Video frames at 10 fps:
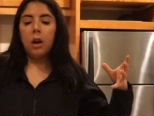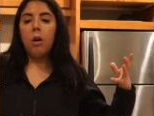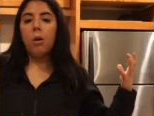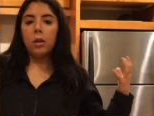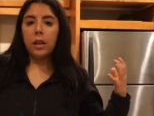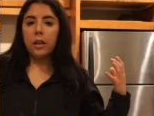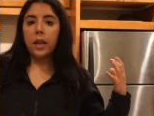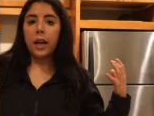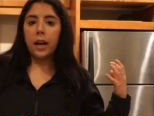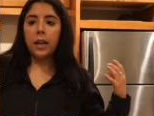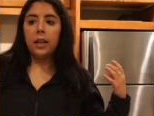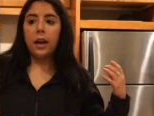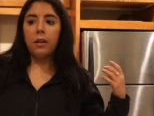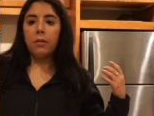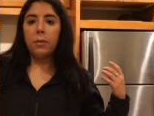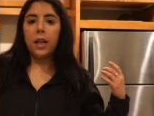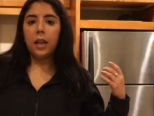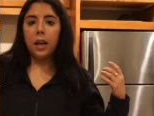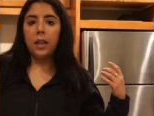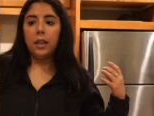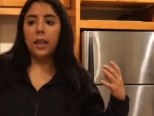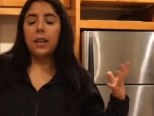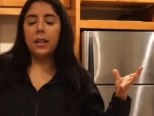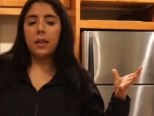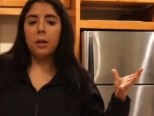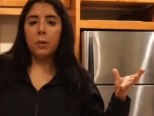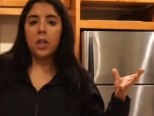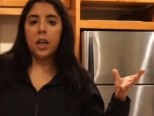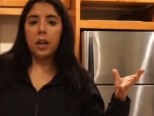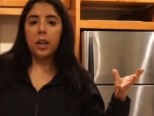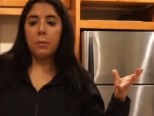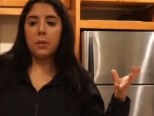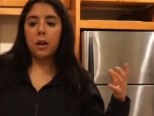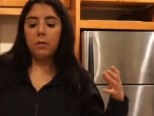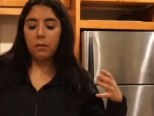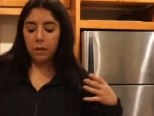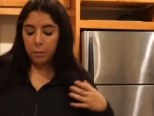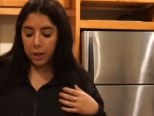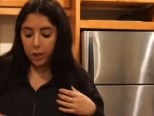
a whole nother cat out of my cat. Like that's how much hair comes off of him.